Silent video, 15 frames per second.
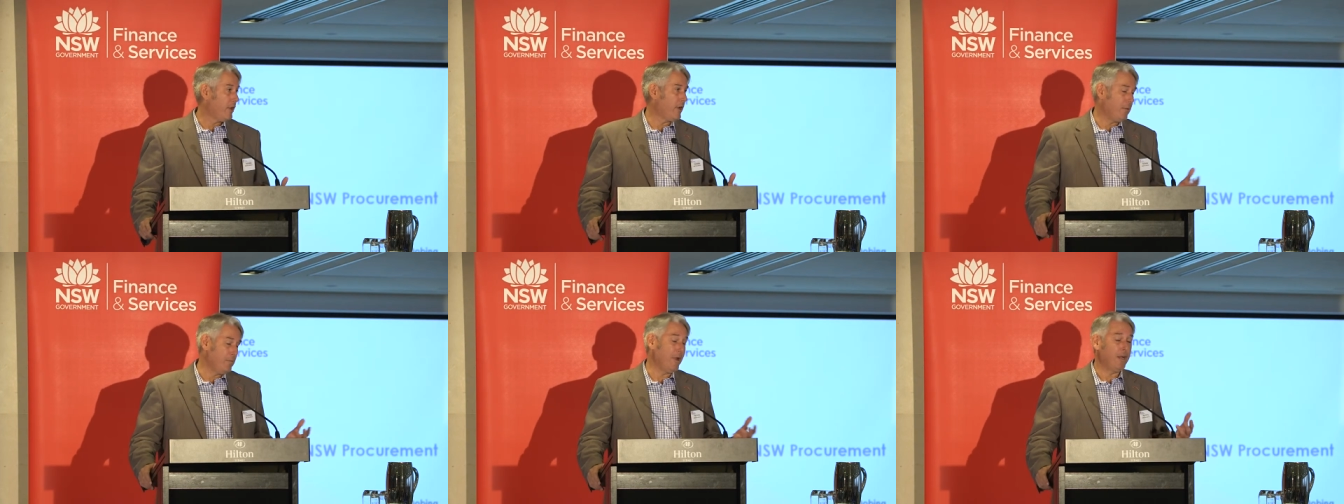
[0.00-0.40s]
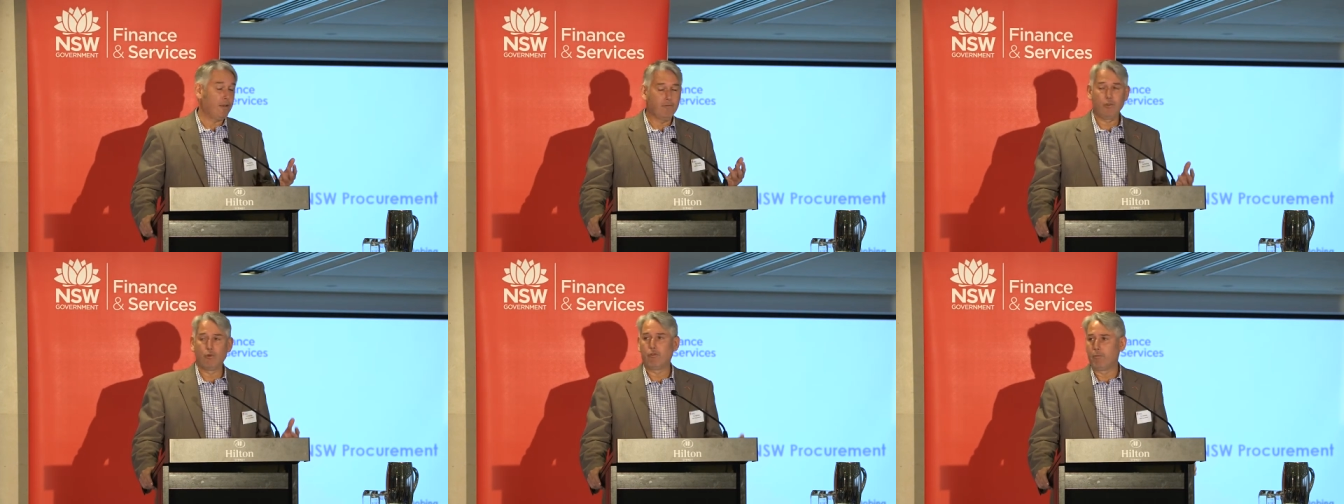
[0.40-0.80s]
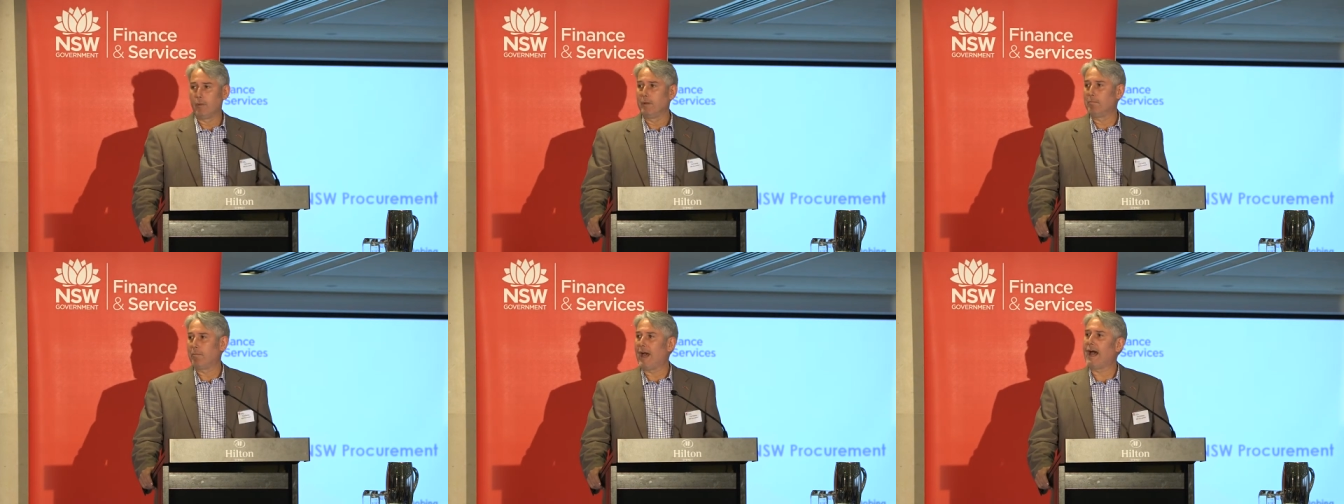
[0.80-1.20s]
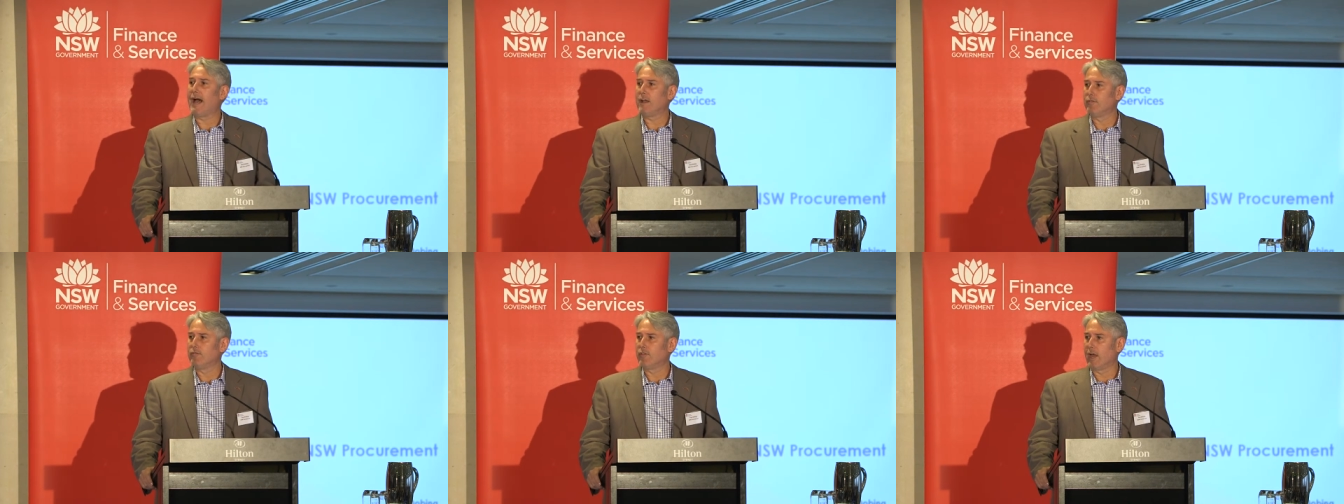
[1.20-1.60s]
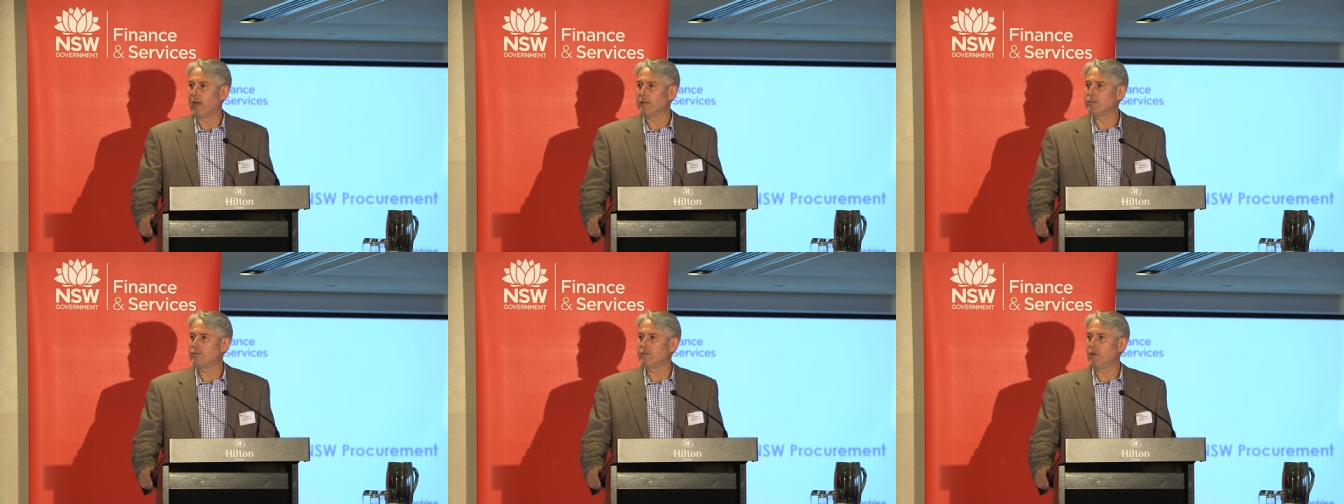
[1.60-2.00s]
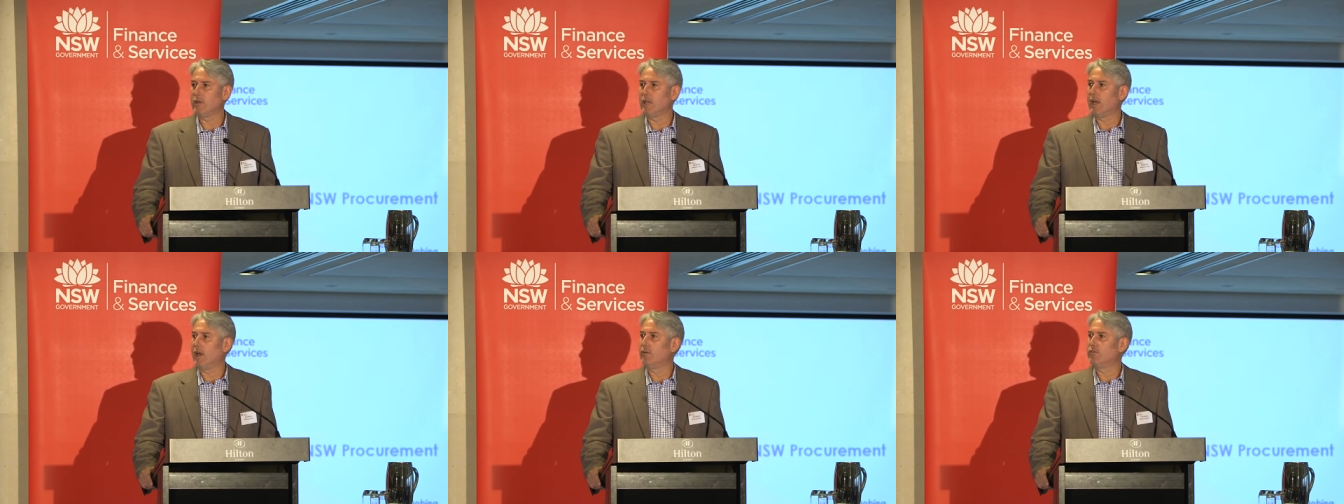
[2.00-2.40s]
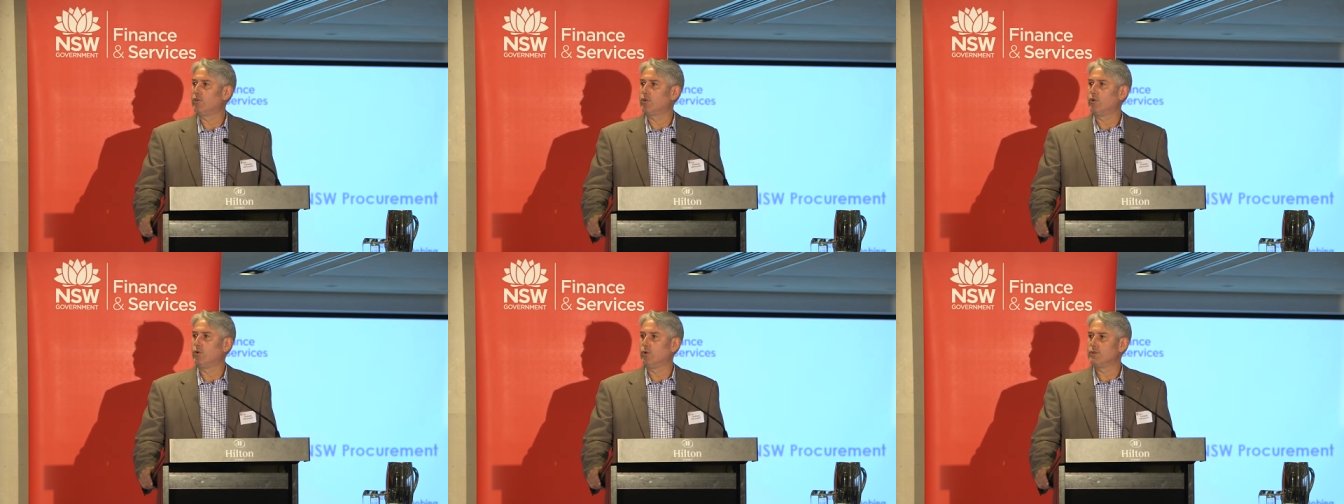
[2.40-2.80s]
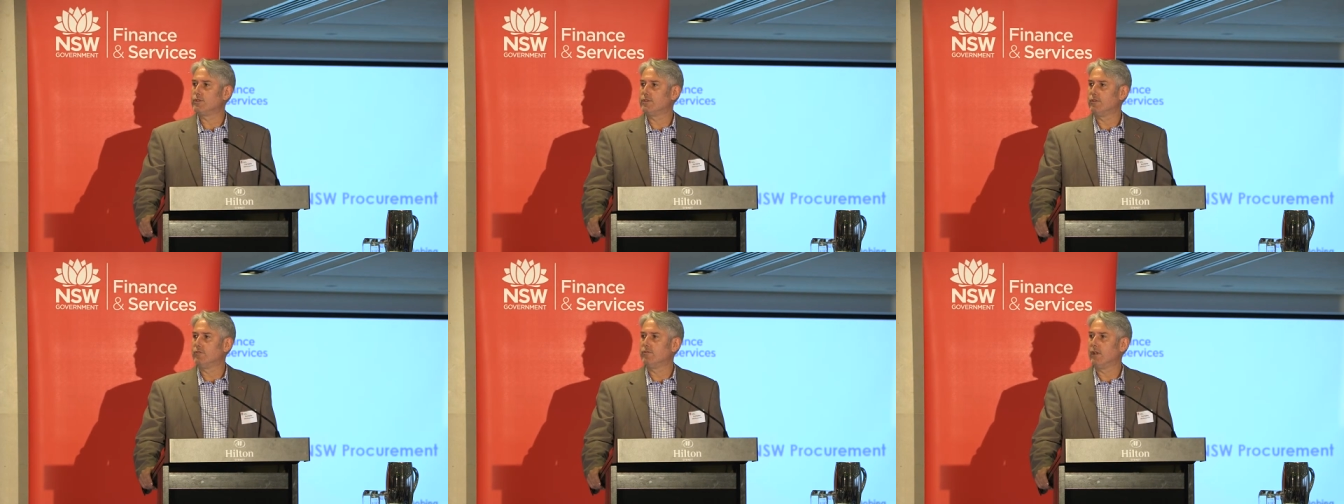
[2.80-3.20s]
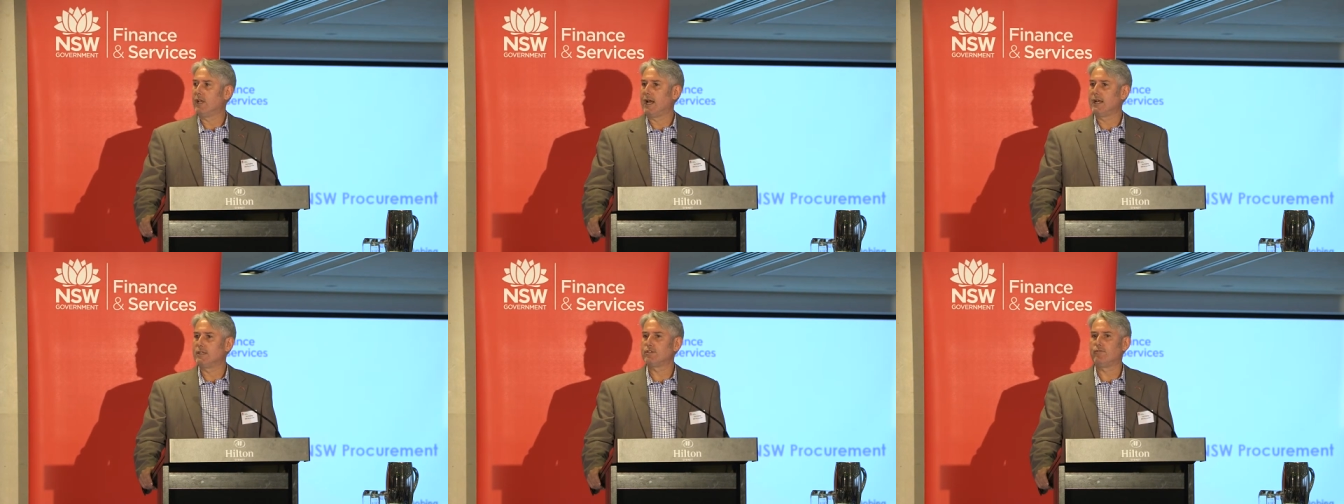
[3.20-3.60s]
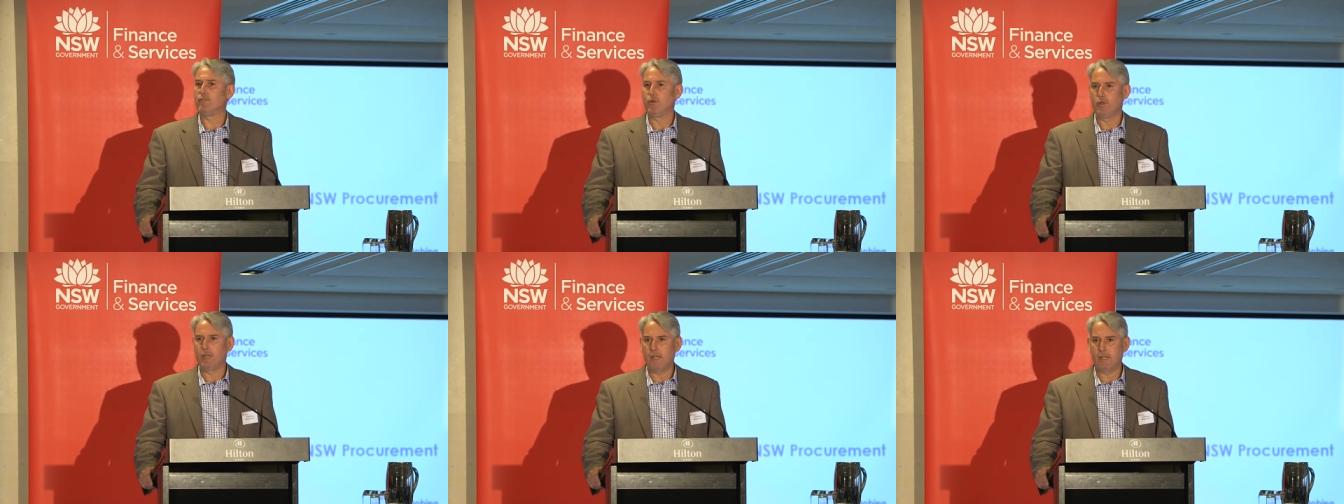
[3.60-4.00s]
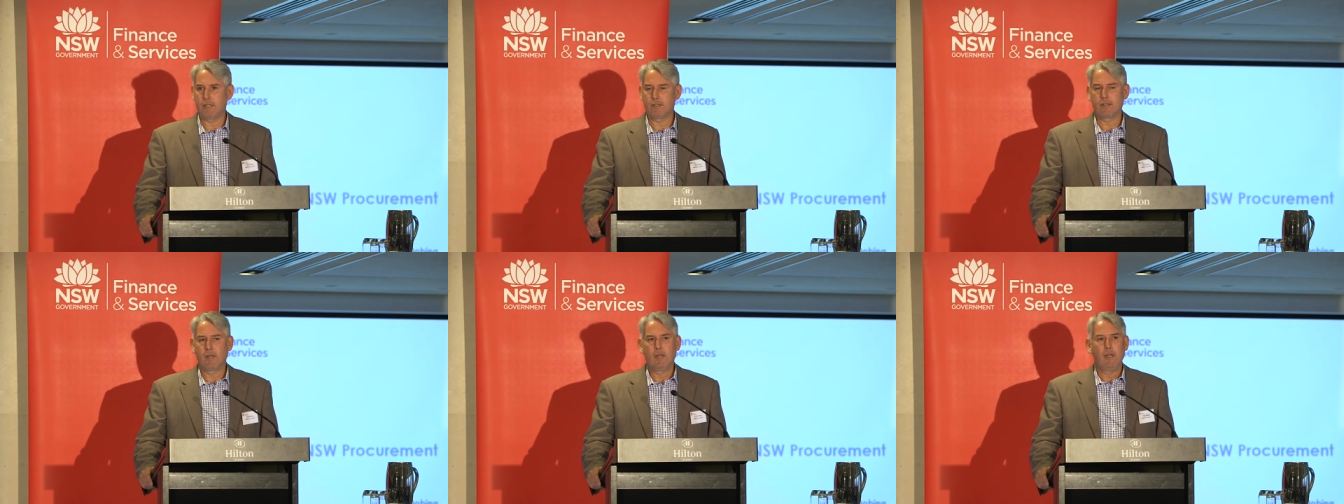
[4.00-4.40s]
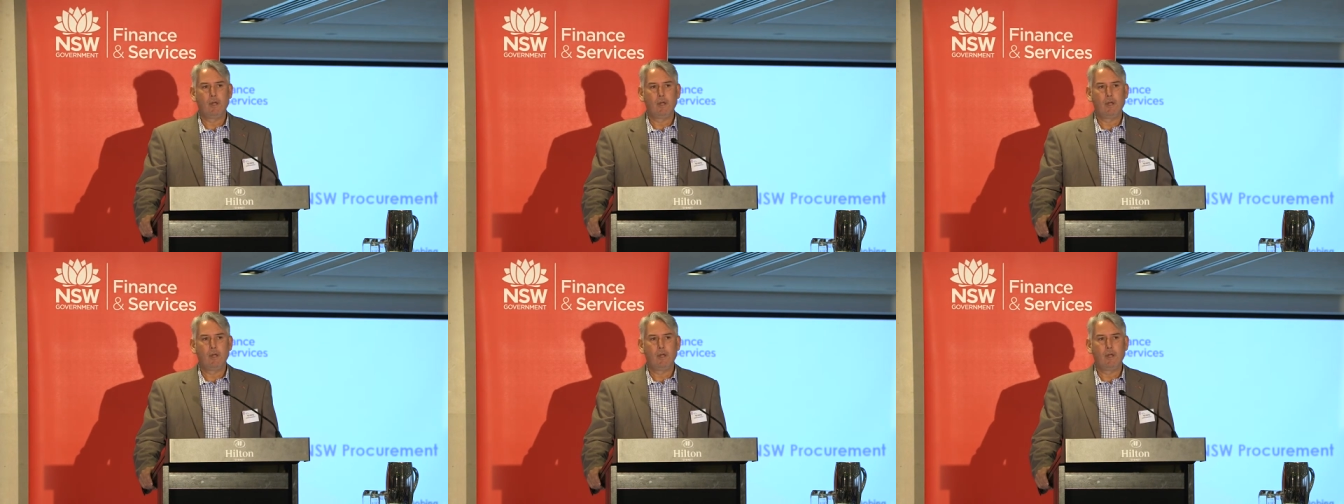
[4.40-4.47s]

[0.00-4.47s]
and, and many of you have been part of that, certainly over the course of the last few years,